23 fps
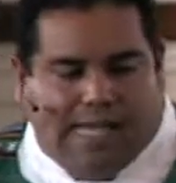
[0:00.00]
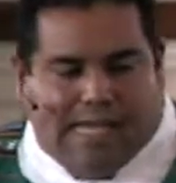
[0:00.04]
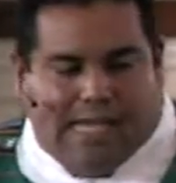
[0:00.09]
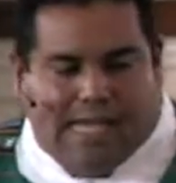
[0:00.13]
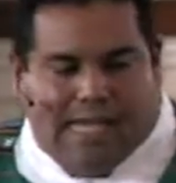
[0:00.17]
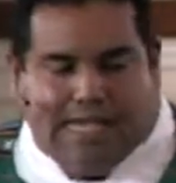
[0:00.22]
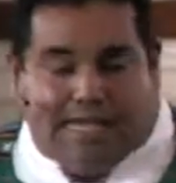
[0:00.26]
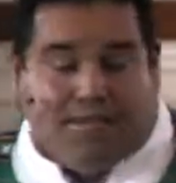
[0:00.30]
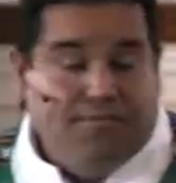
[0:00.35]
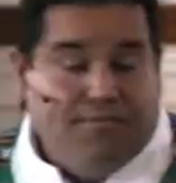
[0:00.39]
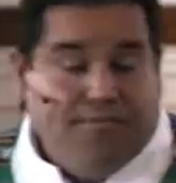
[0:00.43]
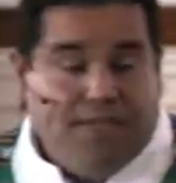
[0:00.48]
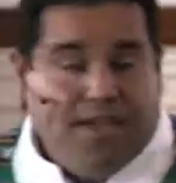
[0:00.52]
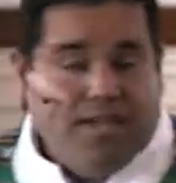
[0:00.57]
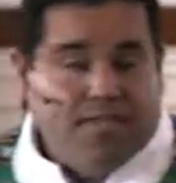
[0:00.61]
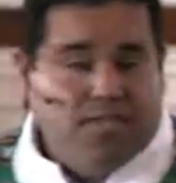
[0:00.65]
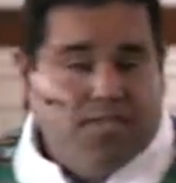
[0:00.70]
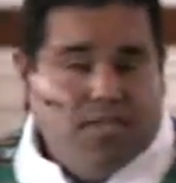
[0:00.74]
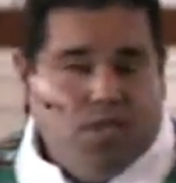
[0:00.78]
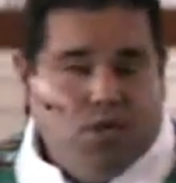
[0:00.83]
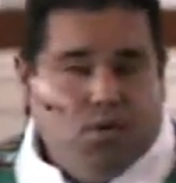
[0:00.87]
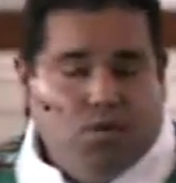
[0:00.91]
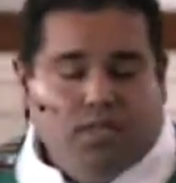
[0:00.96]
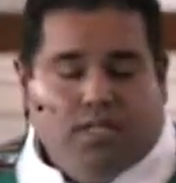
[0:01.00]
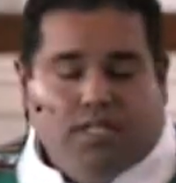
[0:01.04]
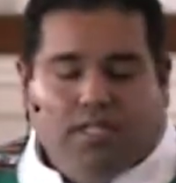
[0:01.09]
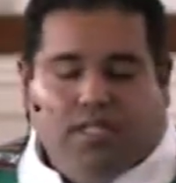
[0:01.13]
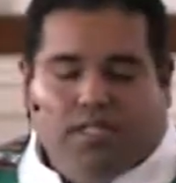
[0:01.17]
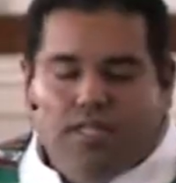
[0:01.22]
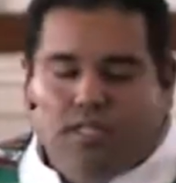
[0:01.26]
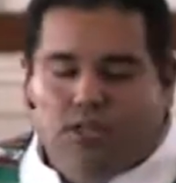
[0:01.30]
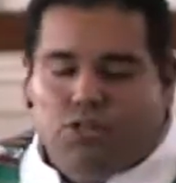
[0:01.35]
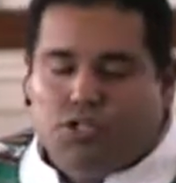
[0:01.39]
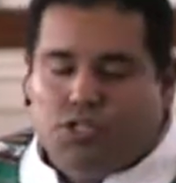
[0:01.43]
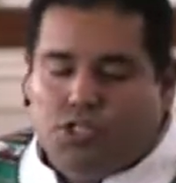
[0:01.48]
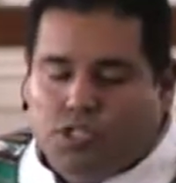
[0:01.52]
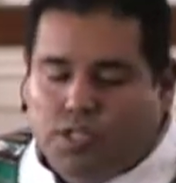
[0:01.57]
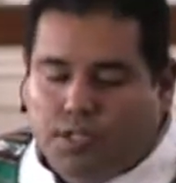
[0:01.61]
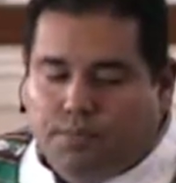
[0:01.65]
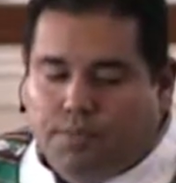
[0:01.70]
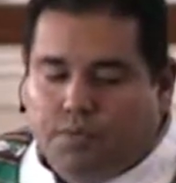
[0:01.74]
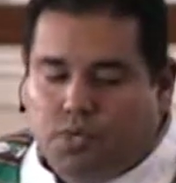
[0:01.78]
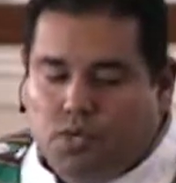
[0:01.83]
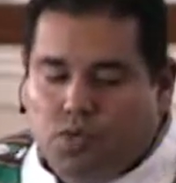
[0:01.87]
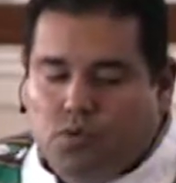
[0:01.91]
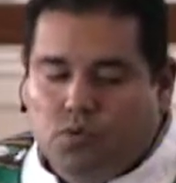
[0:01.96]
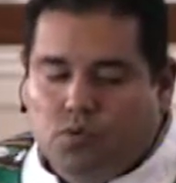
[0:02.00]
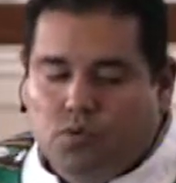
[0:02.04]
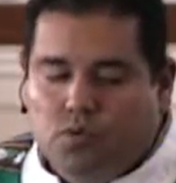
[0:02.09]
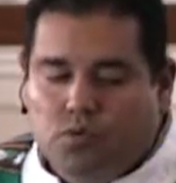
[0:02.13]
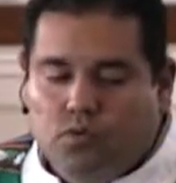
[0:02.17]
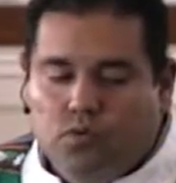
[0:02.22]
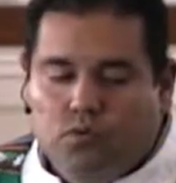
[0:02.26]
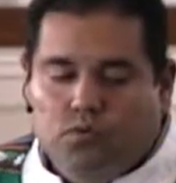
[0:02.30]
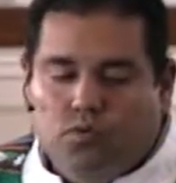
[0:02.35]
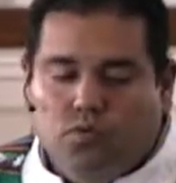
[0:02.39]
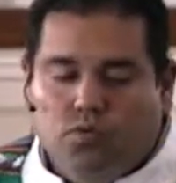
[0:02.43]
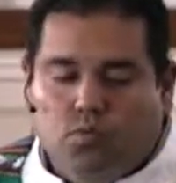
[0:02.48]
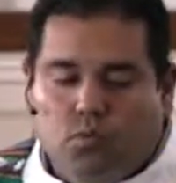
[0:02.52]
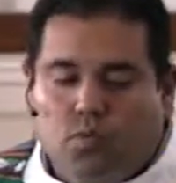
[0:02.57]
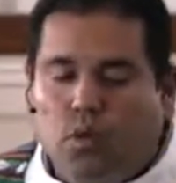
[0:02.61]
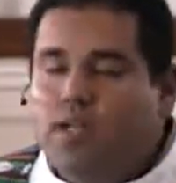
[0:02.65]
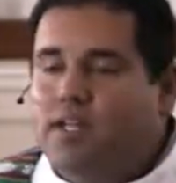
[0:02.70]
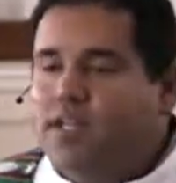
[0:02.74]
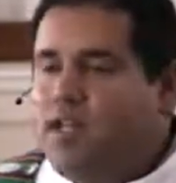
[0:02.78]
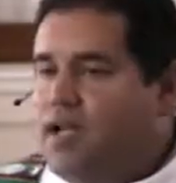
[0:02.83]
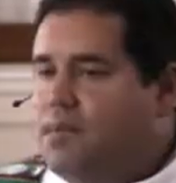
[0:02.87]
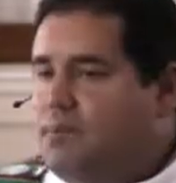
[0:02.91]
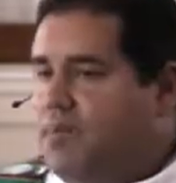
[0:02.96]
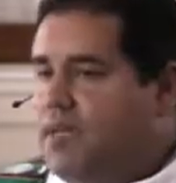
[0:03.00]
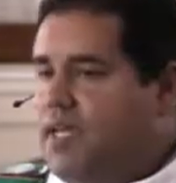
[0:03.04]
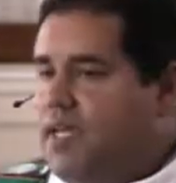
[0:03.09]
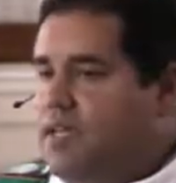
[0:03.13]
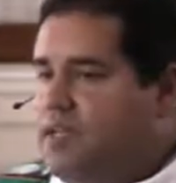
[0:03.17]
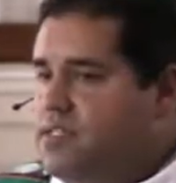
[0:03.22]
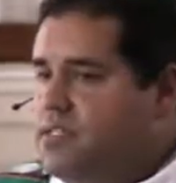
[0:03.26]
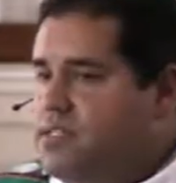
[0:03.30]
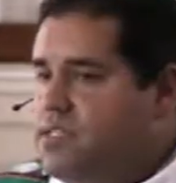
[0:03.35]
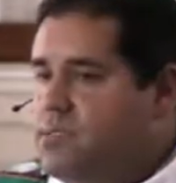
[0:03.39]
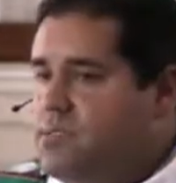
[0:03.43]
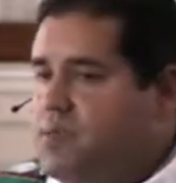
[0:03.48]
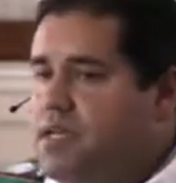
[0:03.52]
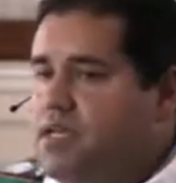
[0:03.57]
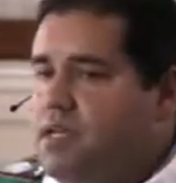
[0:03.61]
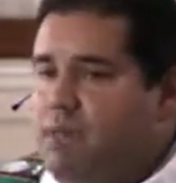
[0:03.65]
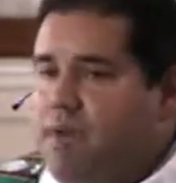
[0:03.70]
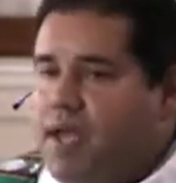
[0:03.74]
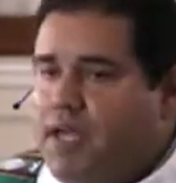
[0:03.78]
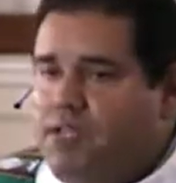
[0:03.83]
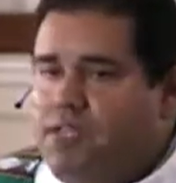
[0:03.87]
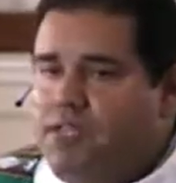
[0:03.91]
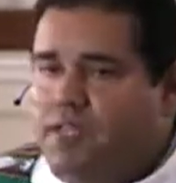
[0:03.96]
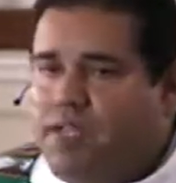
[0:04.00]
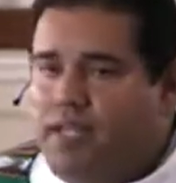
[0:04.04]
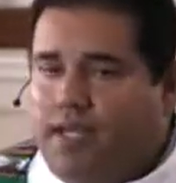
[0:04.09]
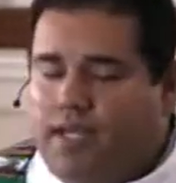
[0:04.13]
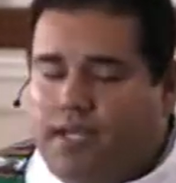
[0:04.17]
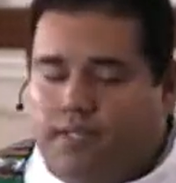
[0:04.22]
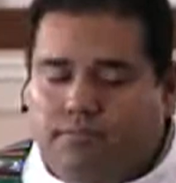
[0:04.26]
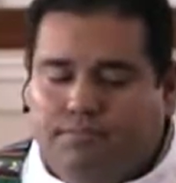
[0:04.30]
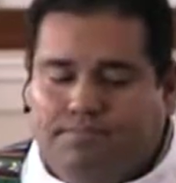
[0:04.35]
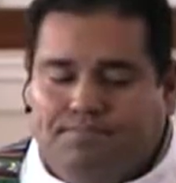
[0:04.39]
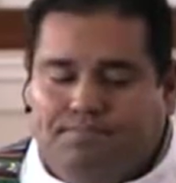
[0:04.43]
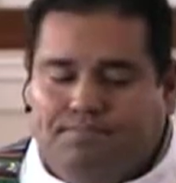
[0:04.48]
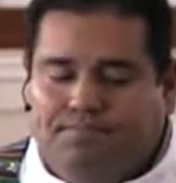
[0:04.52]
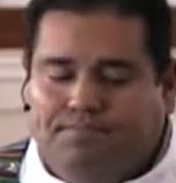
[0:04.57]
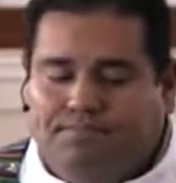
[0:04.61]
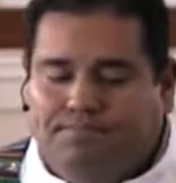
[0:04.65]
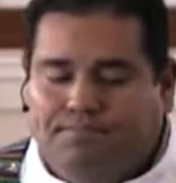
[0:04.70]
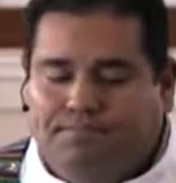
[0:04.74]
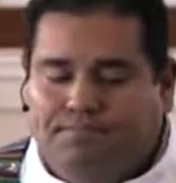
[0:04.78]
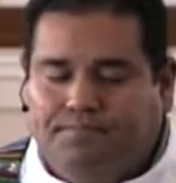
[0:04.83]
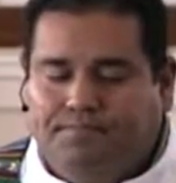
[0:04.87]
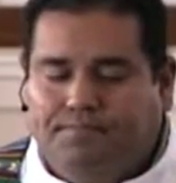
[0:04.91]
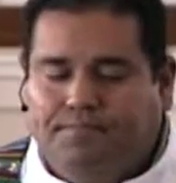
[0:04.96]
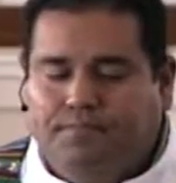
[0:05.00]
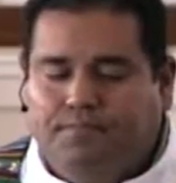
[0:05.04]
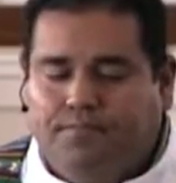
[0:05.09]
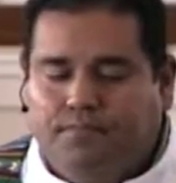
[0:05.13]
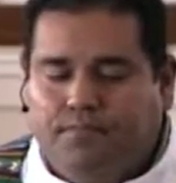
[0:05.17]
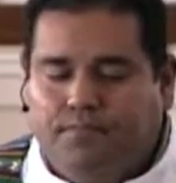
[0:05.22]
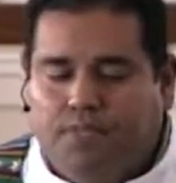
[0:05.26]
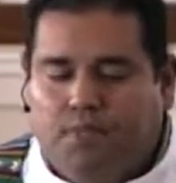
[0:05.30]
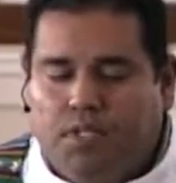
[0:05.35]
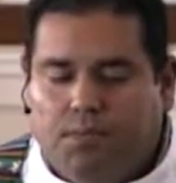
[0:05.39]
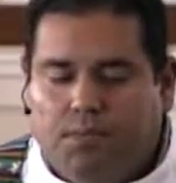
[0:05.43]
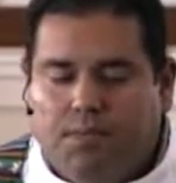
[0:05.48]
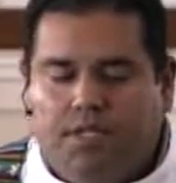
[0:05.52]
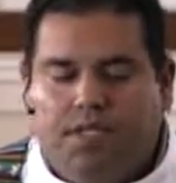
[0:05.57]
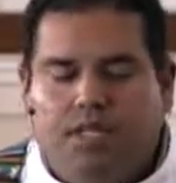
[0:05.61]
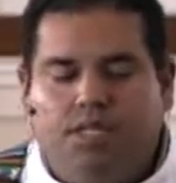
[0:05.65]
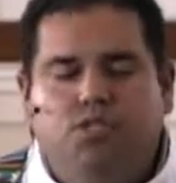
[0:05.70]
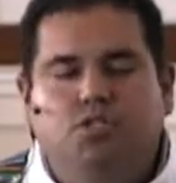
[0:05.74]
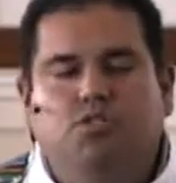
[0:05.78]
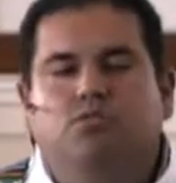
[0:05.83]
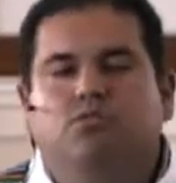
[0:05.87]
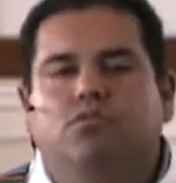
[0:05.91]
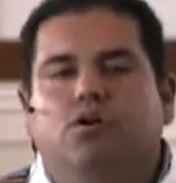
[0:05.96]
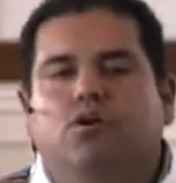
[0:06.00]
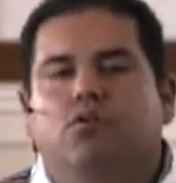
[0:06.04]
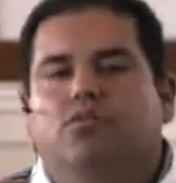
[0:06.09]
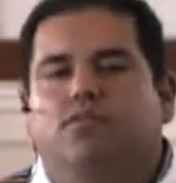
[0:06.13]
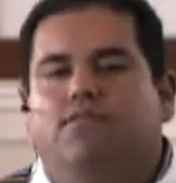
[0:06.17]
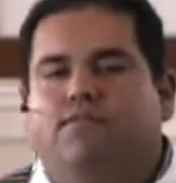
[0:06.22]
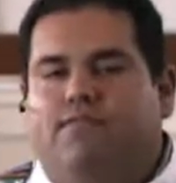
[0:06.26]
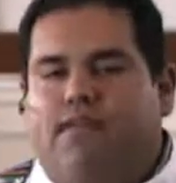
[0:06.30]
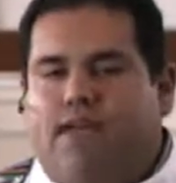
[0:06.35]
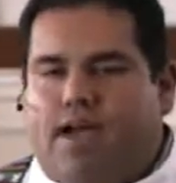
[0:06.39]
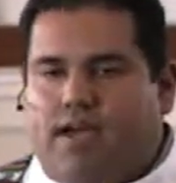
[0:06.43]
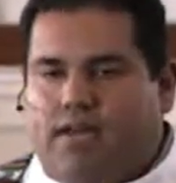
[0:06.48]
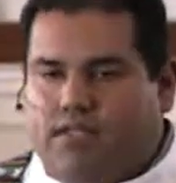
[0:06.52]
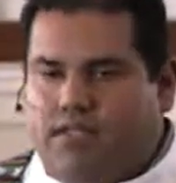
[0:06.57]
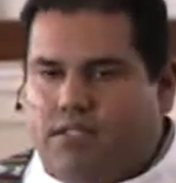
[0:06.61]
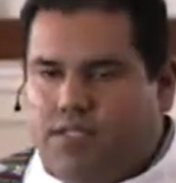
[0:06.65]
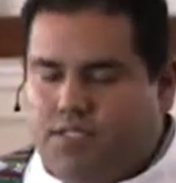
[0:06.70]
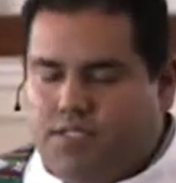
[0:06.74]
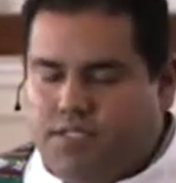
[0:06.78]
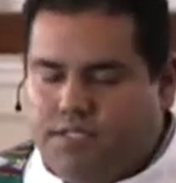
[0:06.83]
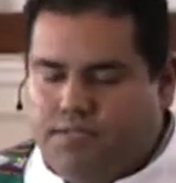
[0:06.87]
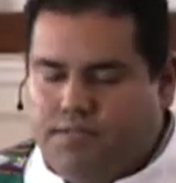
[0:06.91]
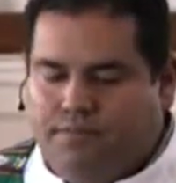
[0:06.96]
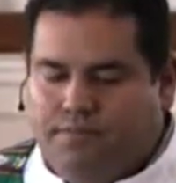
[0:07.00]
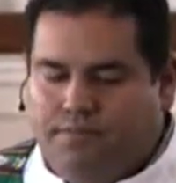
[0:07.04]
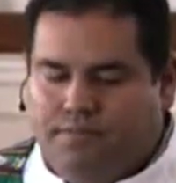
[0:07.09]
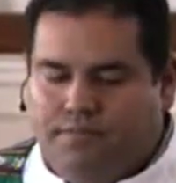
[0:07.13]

In fact, no one in leadership knew what I planned to speak about today, but they do know the facts.